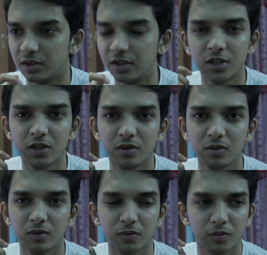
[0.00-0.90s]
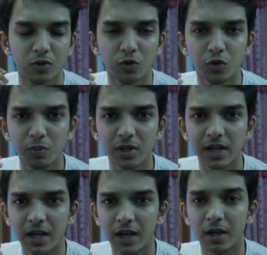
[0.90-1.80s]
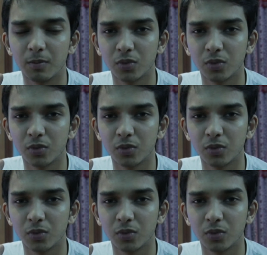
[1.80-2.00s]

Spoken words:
this could be a